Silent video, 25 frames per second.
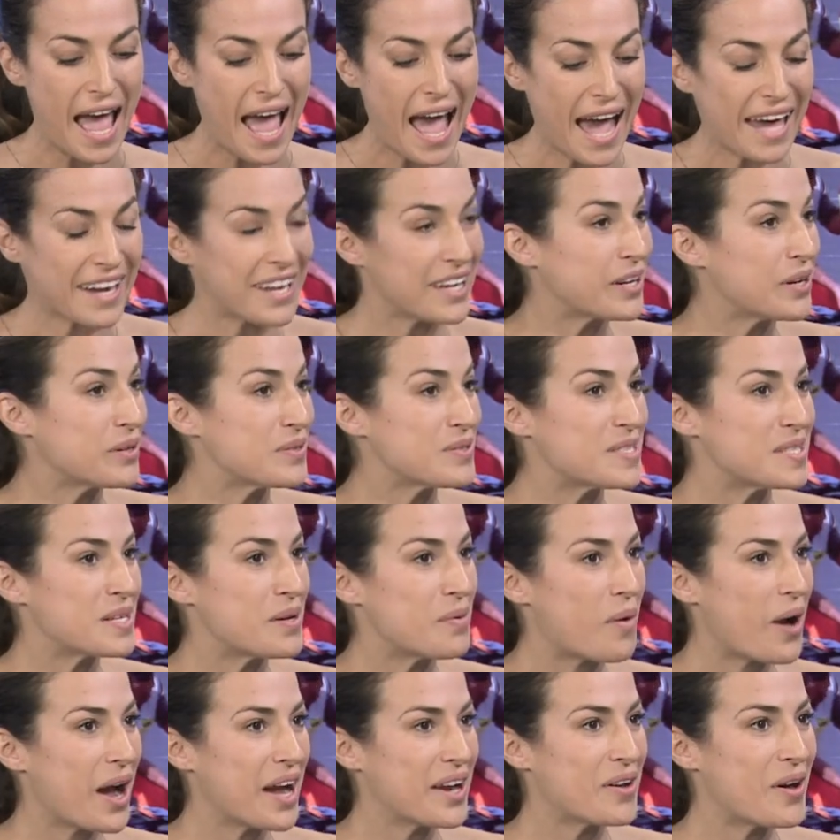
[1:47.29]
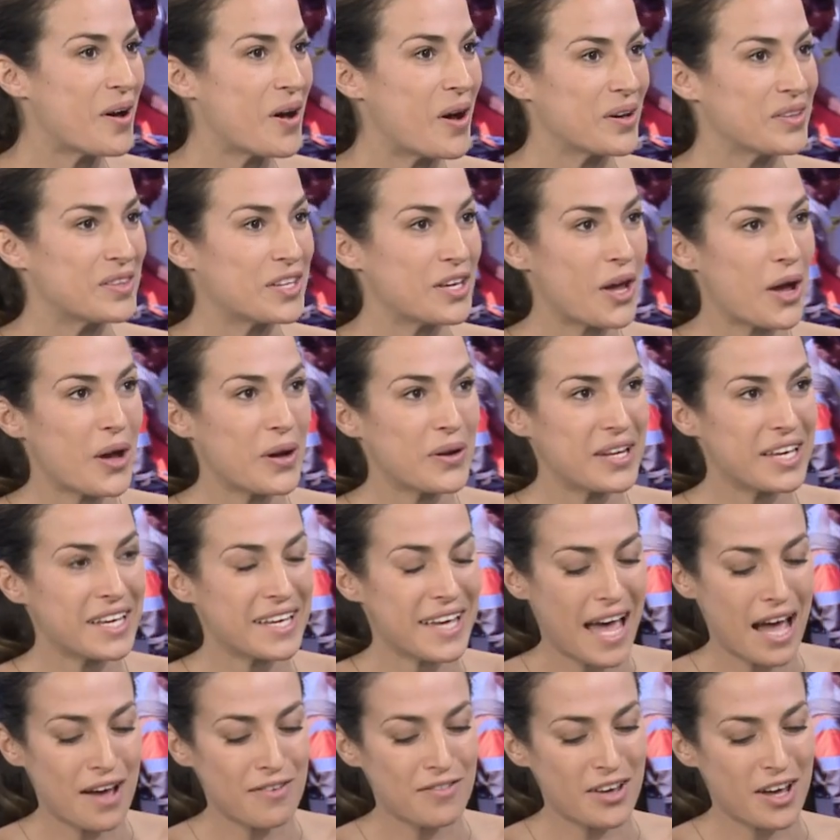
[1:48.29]
And I don't see why not. The only
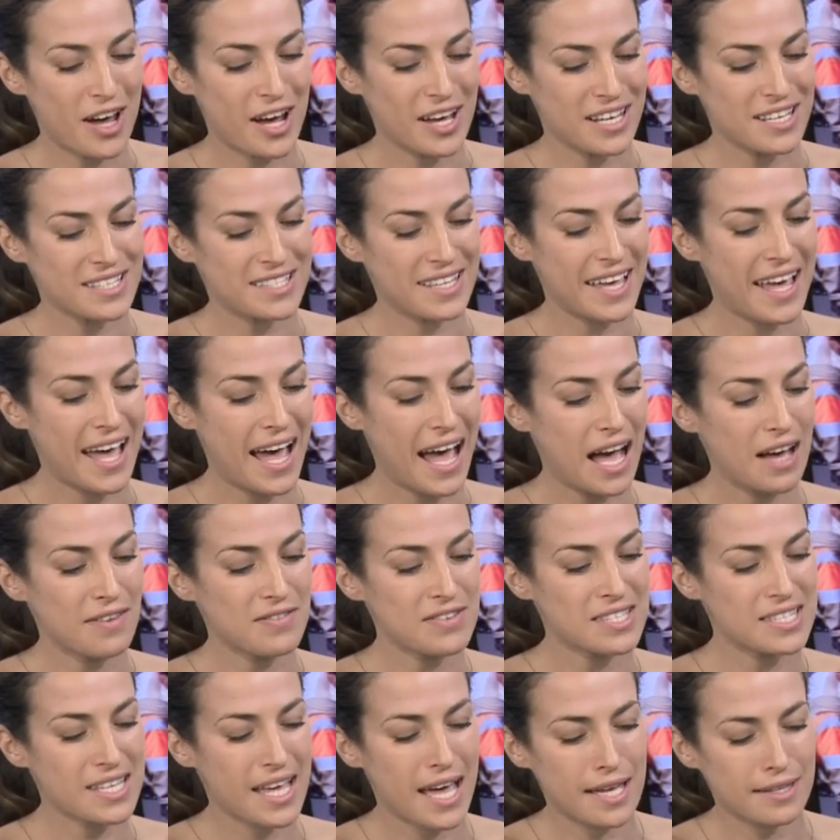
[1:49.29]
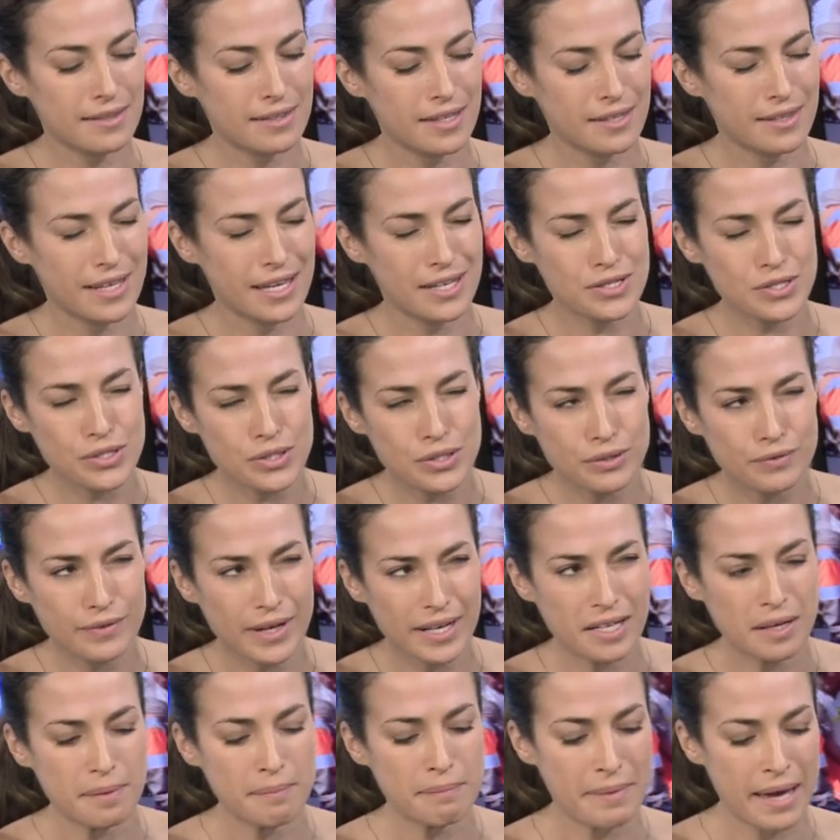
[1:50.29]
caveat is they have said that they do
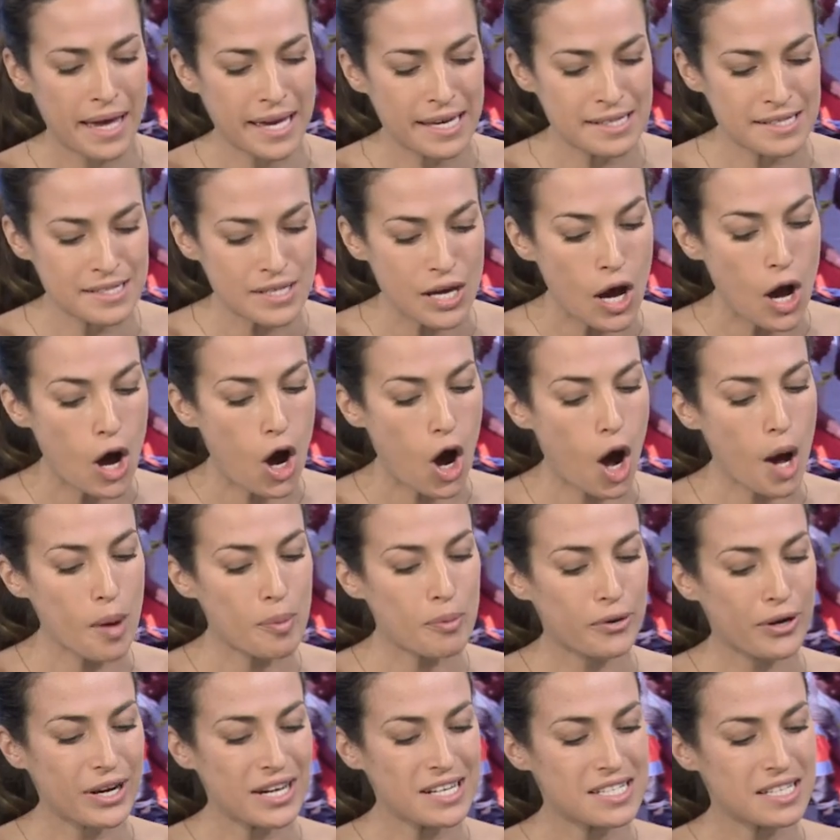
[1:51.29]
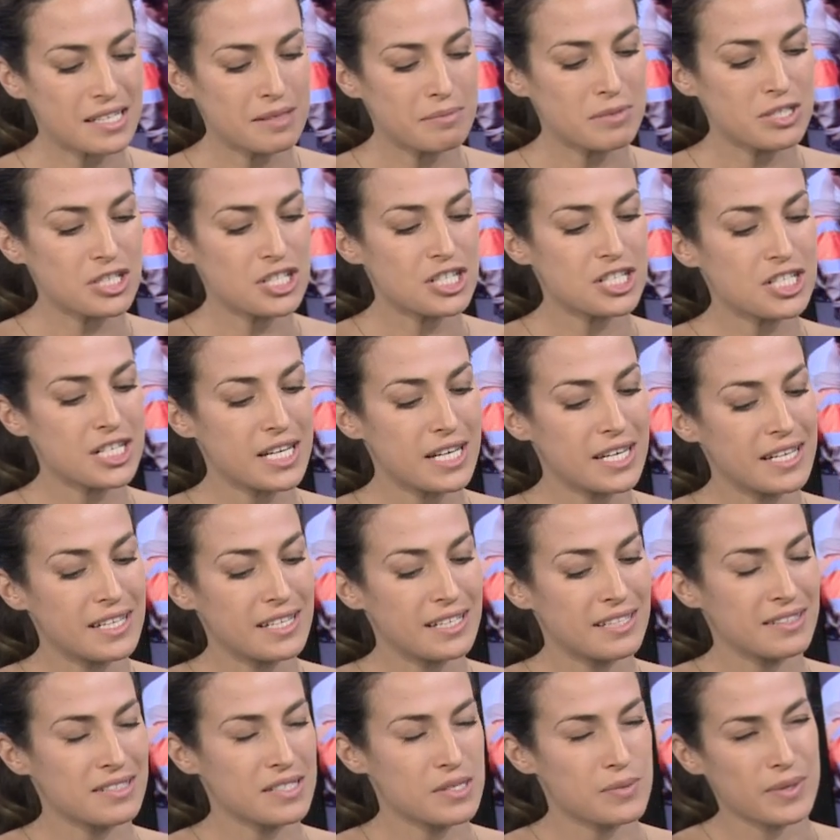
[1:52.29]
recommend operating
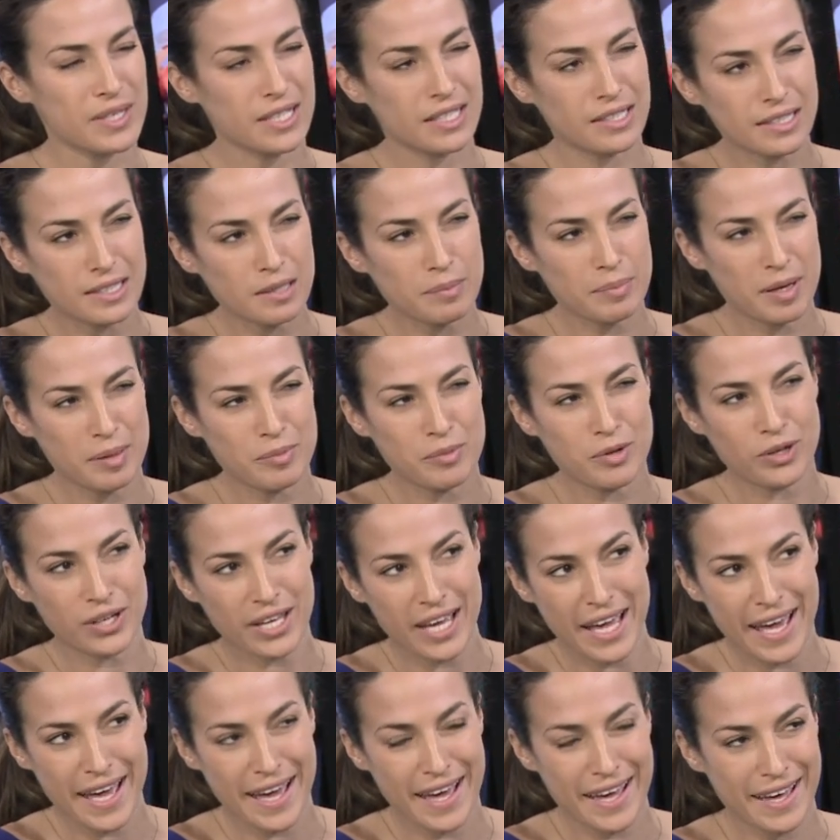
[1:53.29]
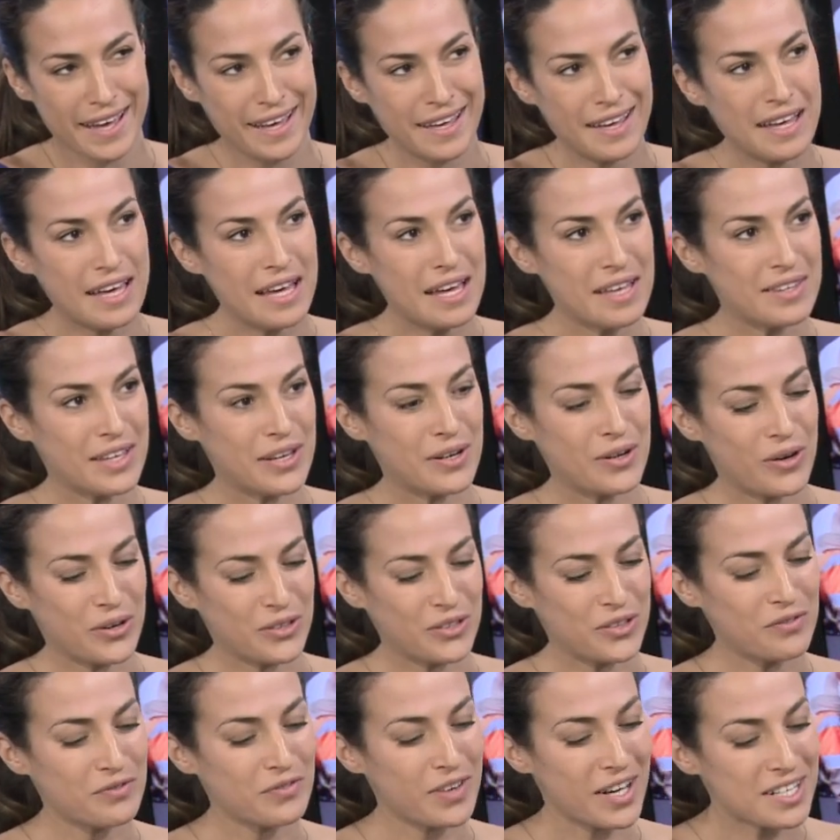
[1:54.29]
machines with a little bit more care than on
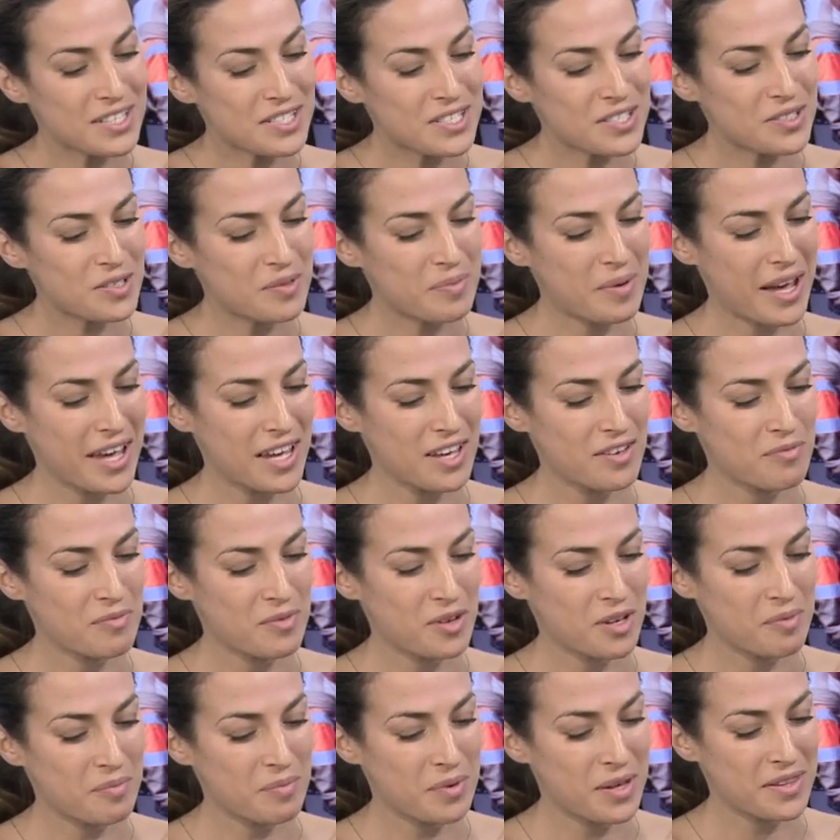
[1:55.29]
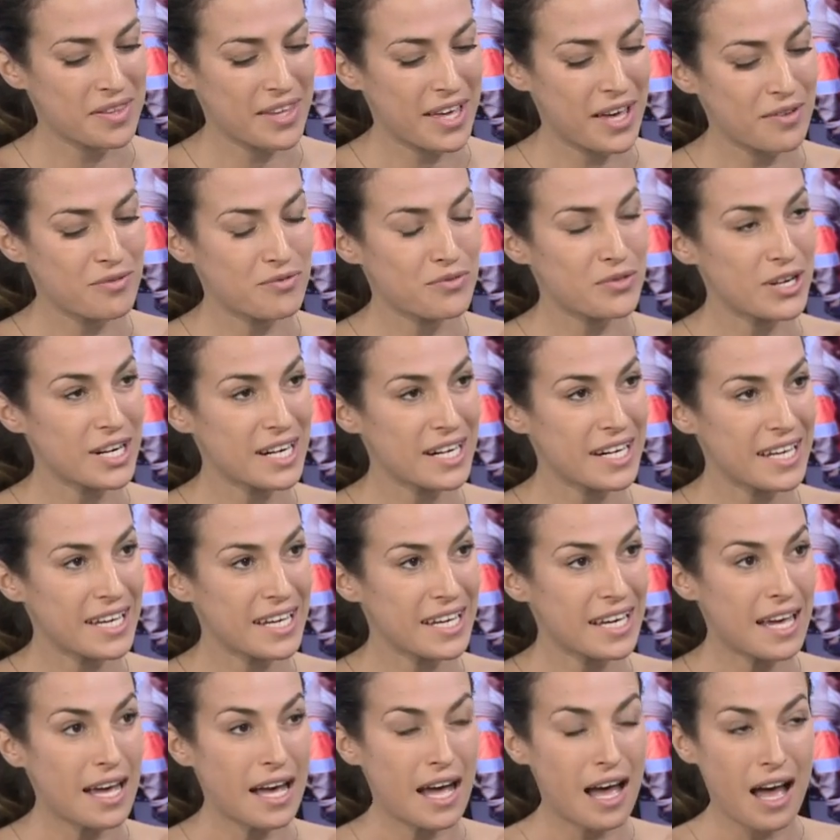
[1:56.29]
conventional pavement, but they're really